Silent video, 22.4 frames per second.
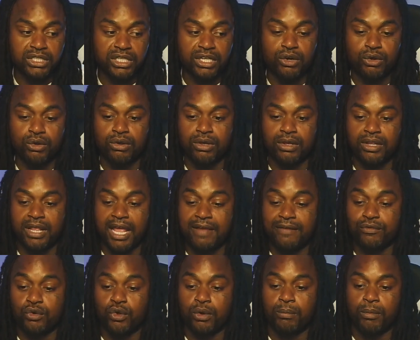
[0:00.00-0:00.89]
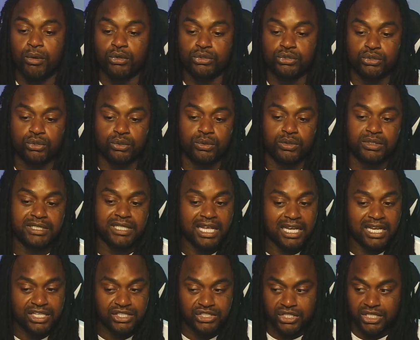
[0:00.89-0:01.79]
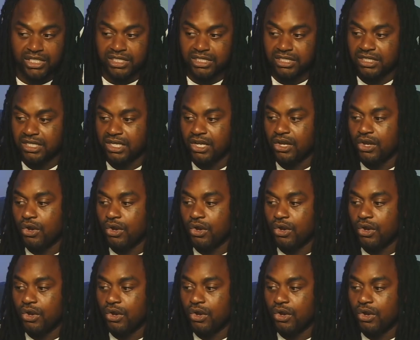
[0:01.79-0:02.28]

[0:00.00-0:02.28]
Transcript: they don't have no emotional intelligence,